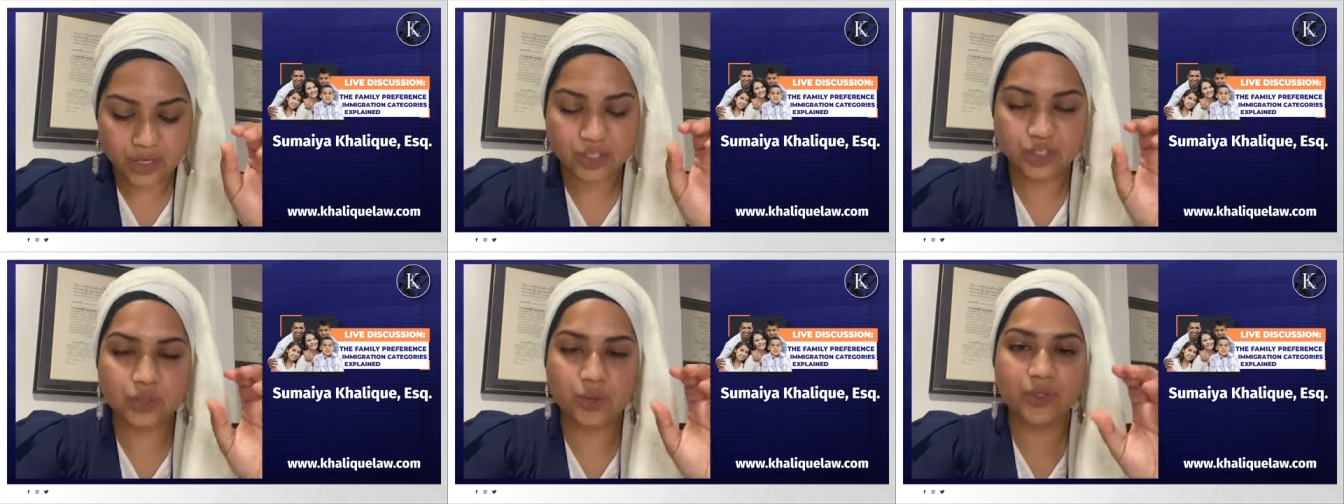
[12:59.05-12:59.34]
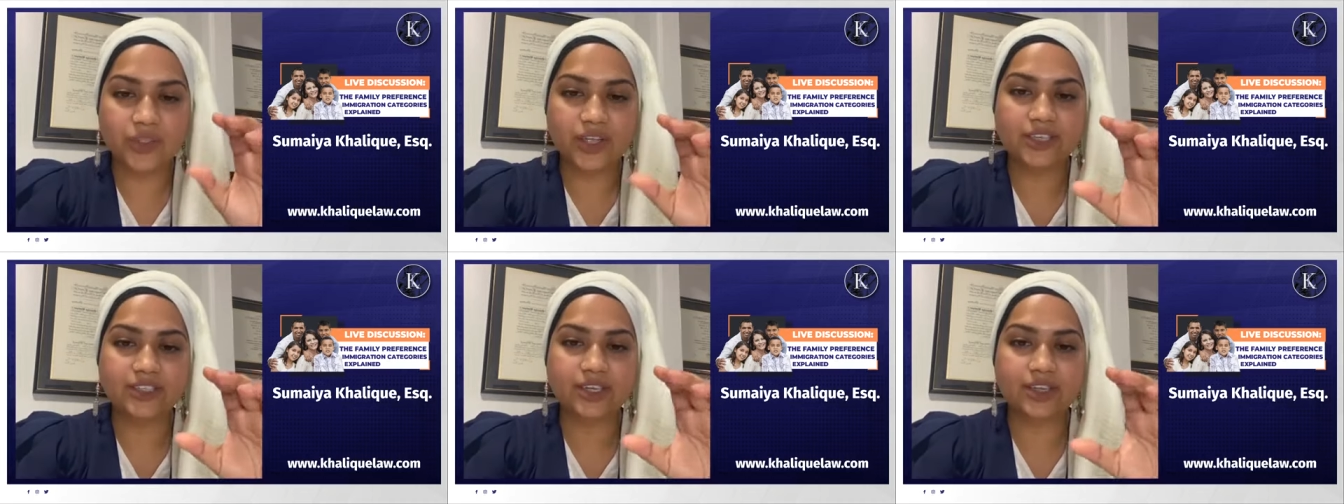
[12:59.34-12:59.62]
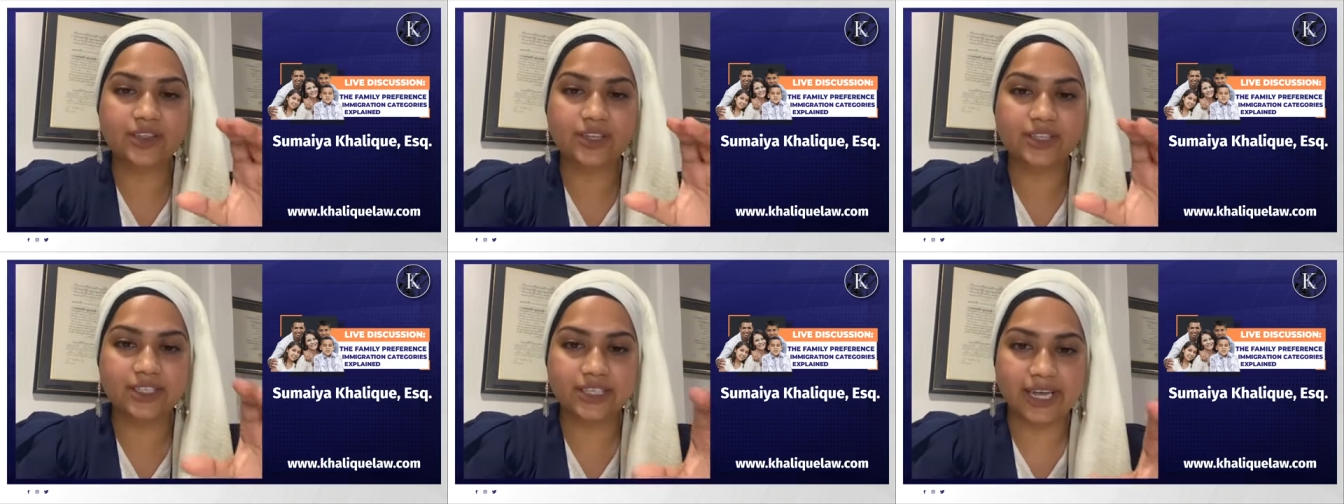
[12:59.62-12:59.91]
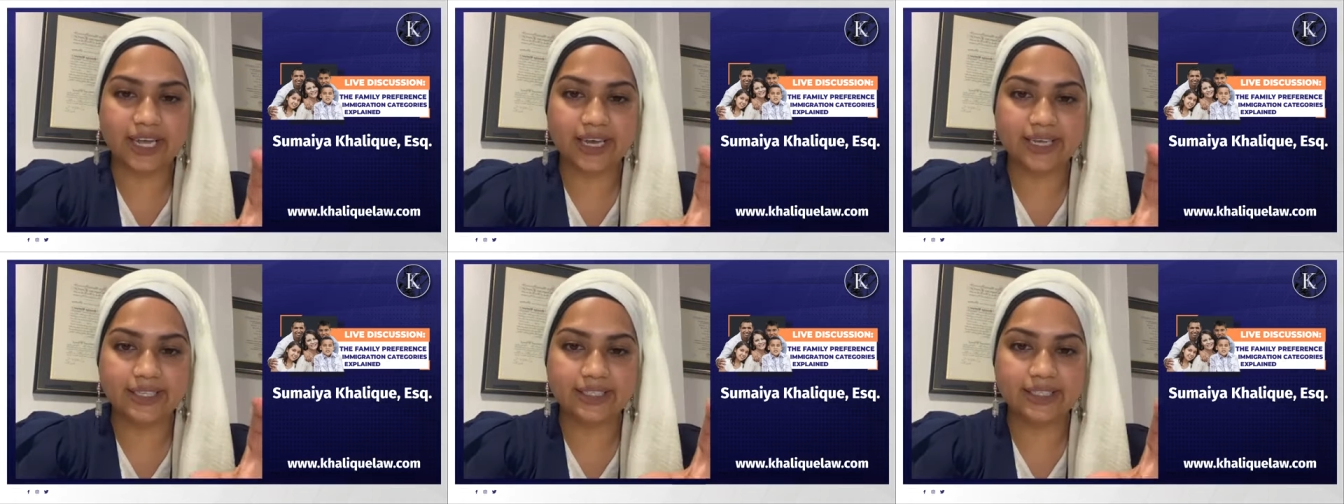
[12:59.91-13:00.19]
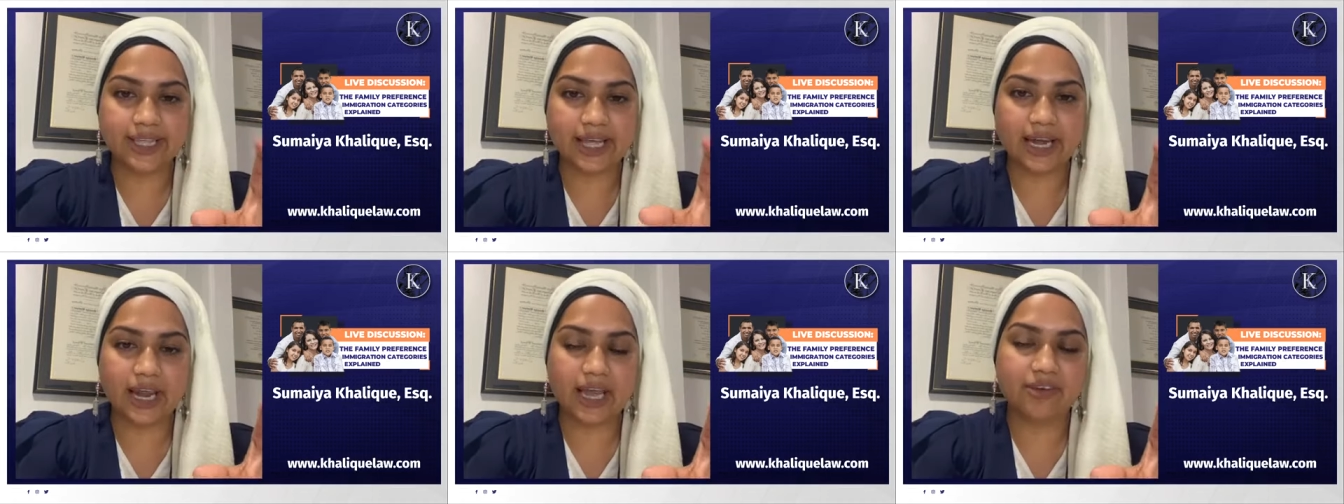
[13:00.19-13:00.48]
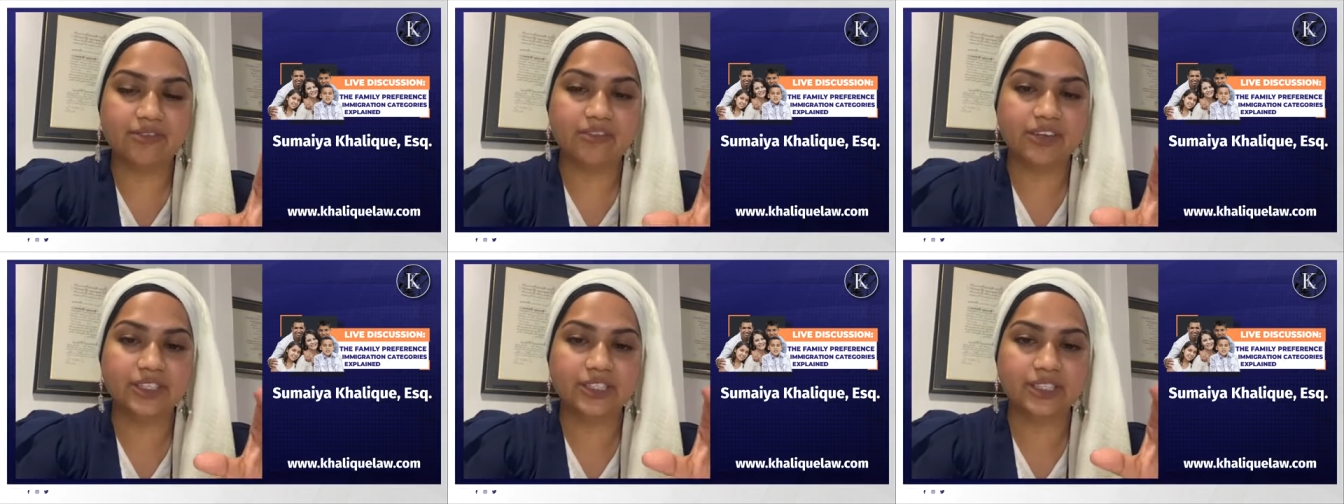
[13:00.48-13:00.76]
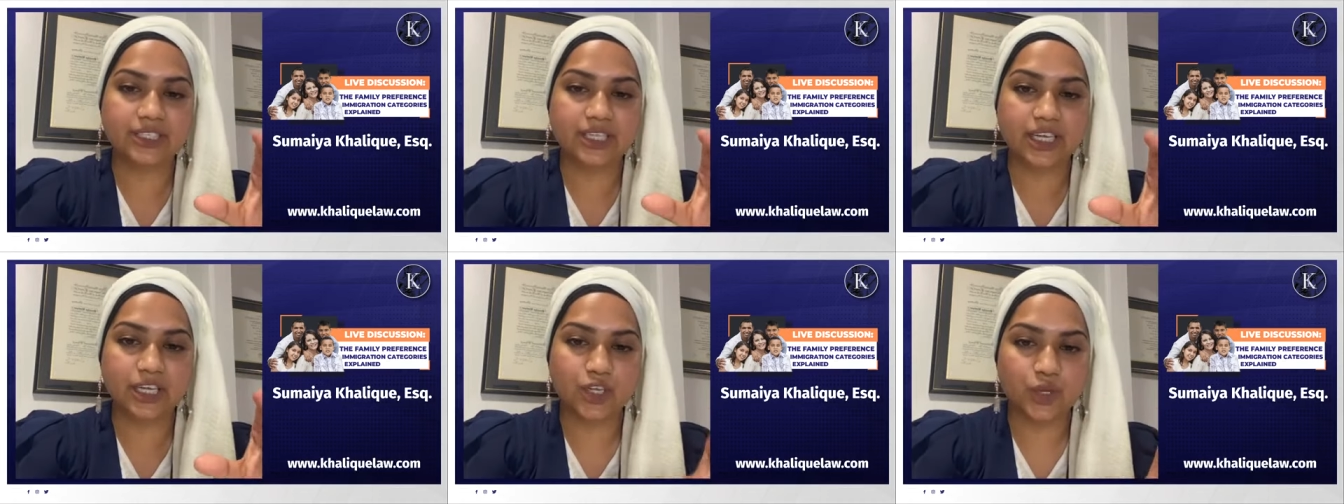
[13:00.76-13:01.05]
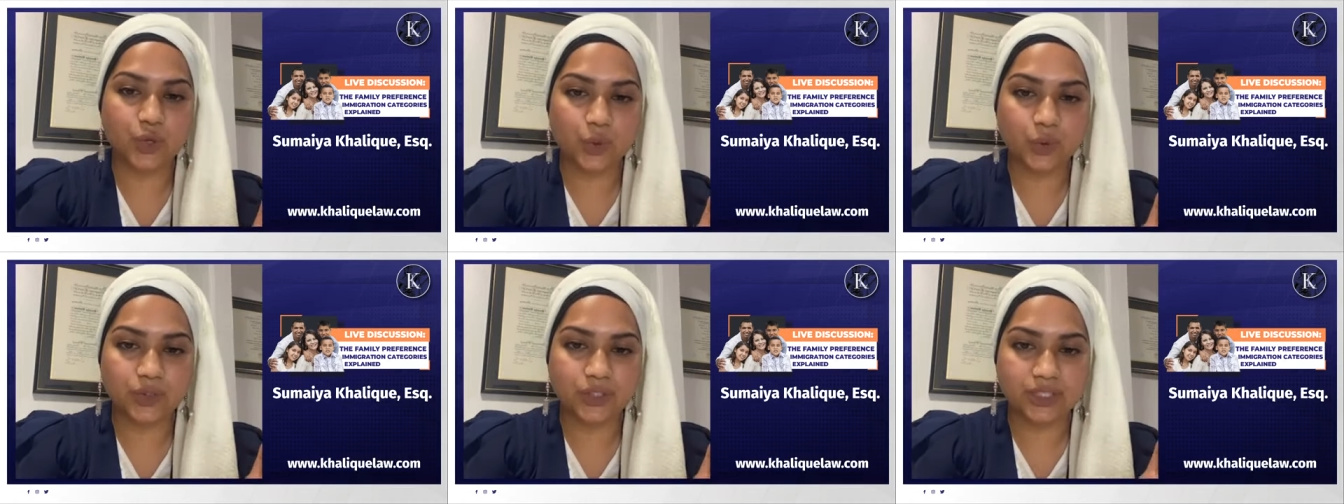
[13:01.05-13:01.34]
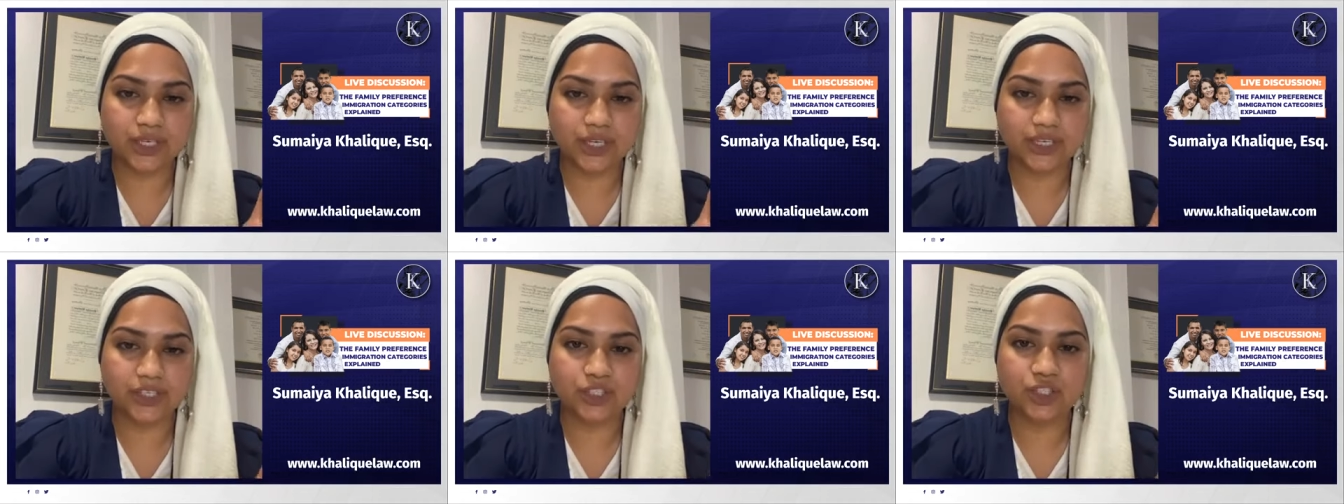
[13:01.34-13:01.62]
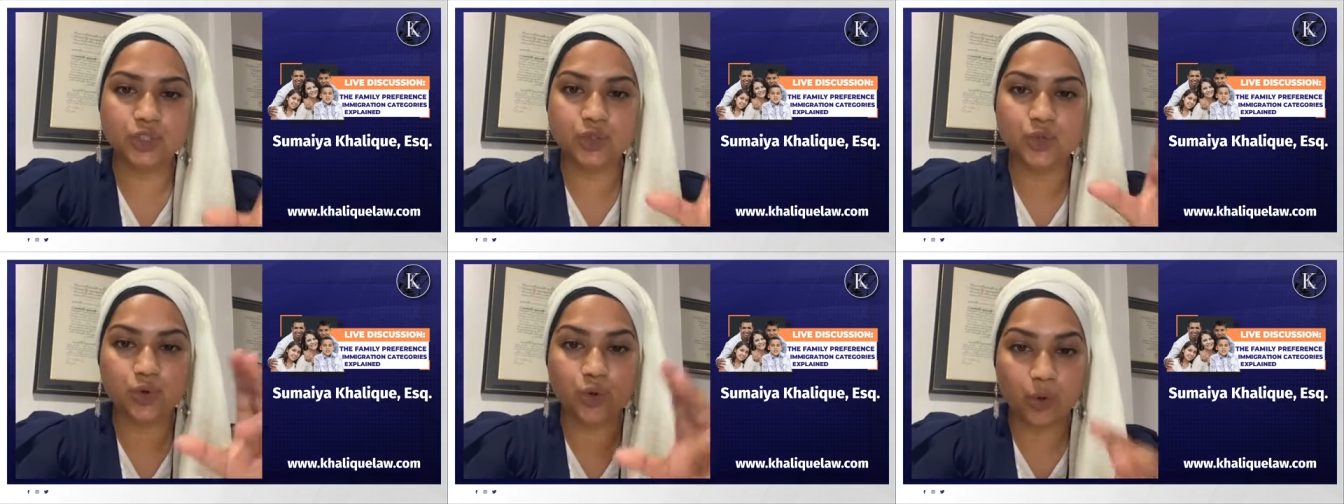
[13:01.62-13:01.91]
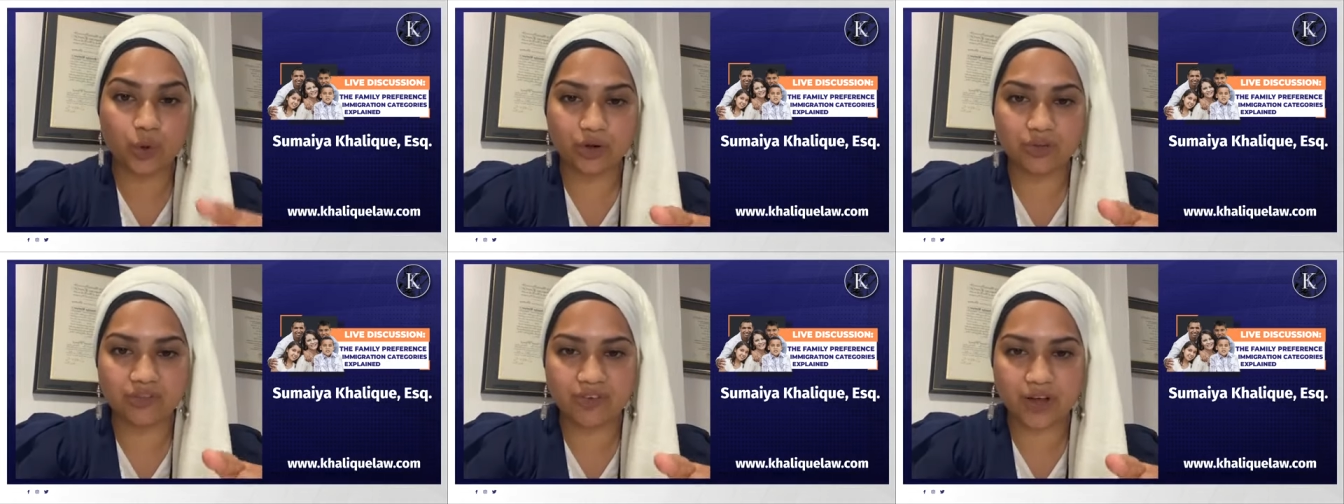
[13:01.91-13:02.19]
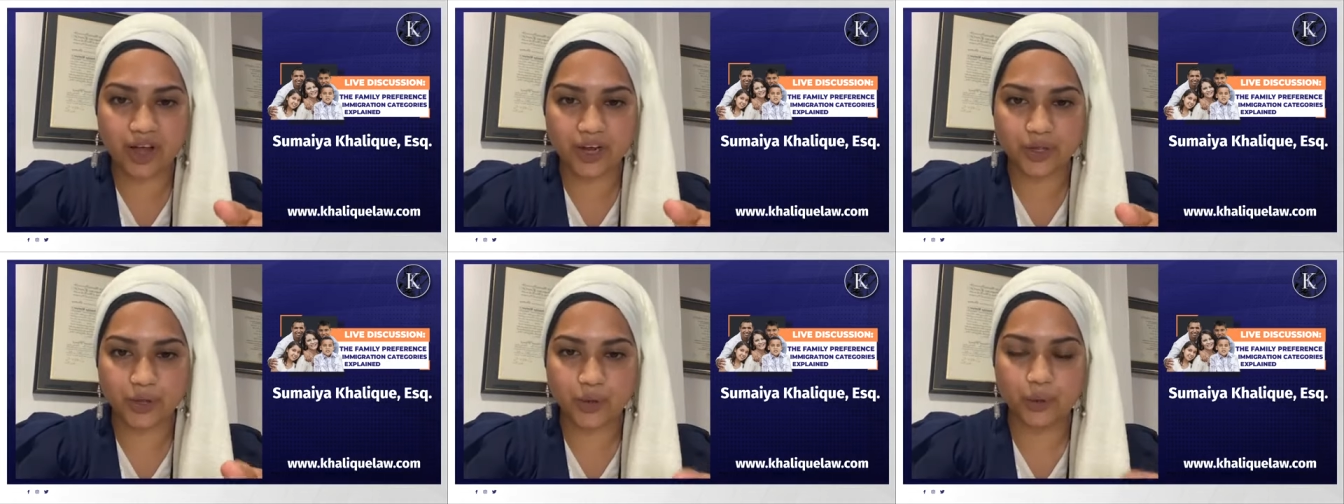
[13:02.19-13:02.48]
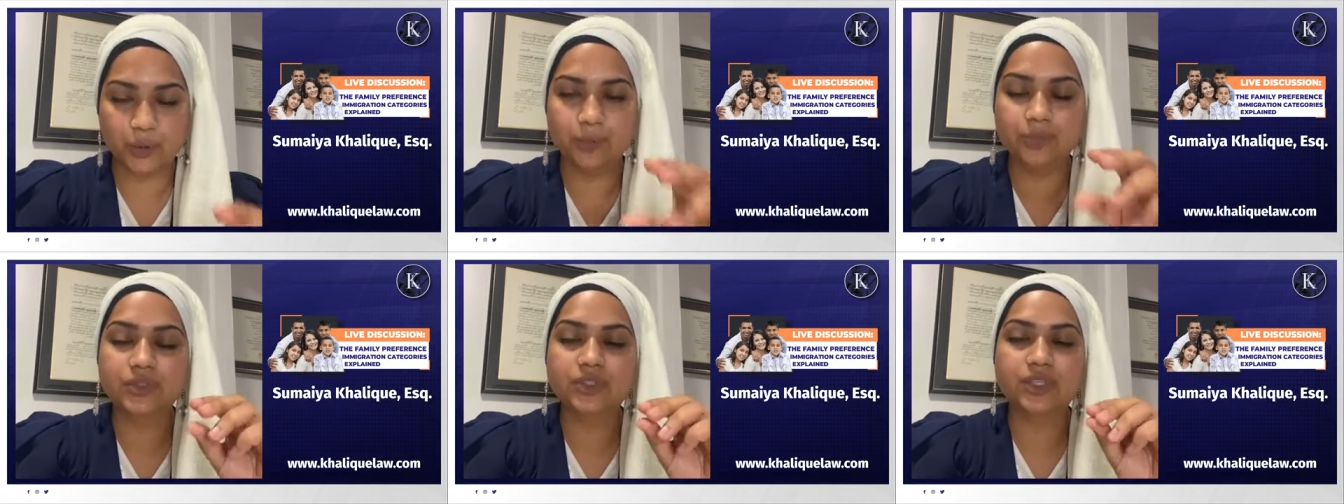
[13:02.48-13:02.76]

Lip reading: So these are the dates that NVC uses to notify you.